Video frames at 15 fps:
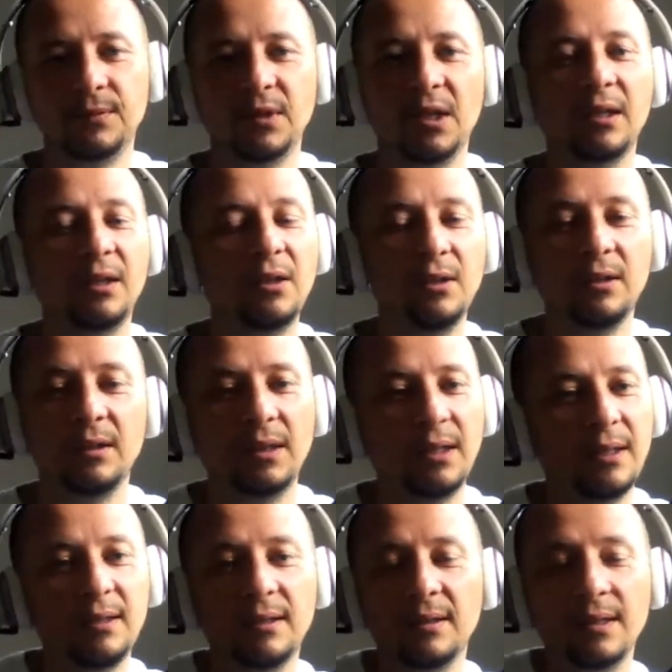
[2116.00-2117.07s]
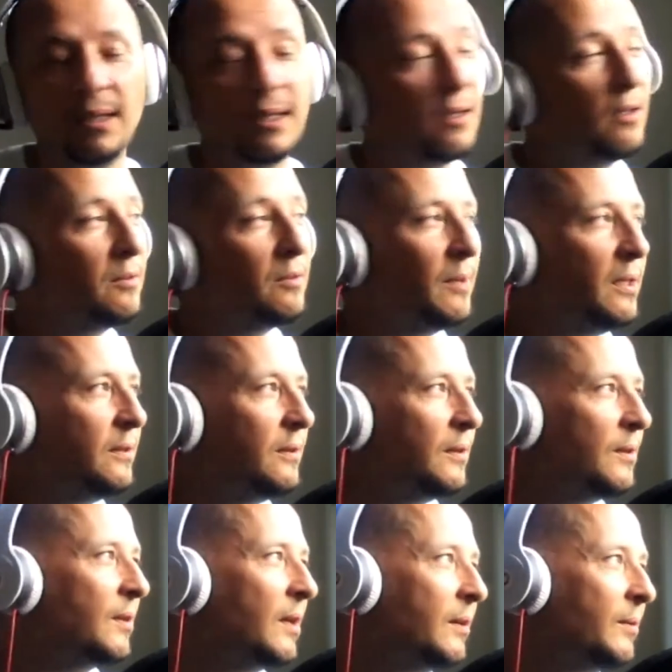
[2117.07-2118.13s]
They're good. They're good
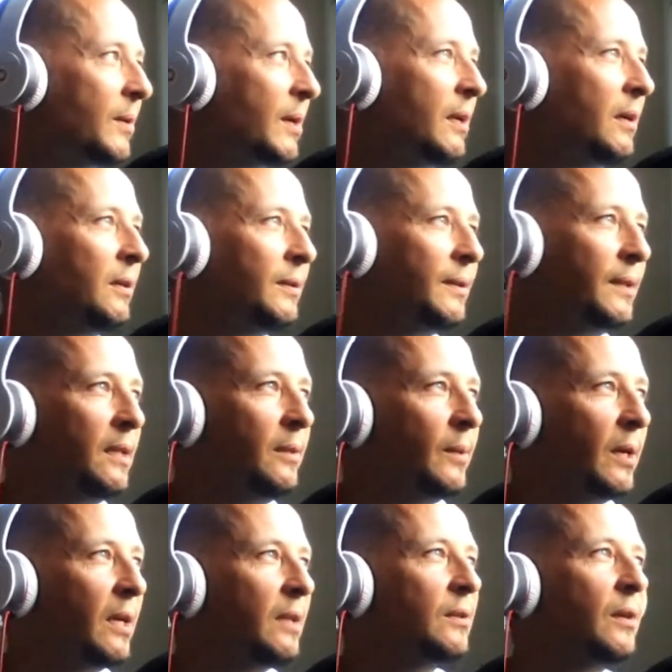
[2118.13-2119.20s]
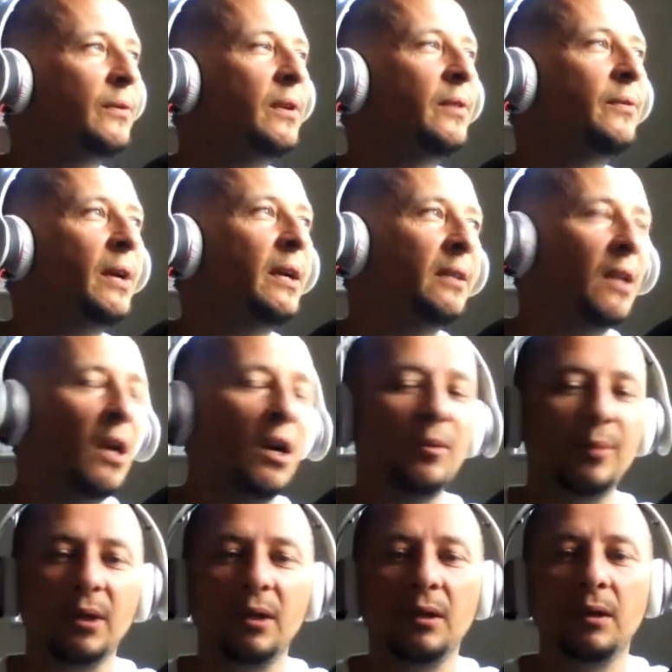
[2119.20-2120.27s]
motors. They really are, the Emacs. I've never had
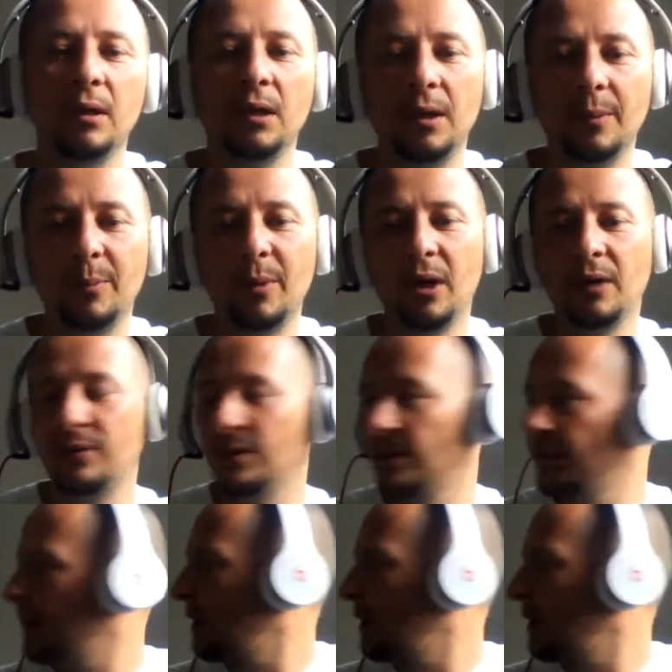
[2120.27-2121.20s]
Cobra apart from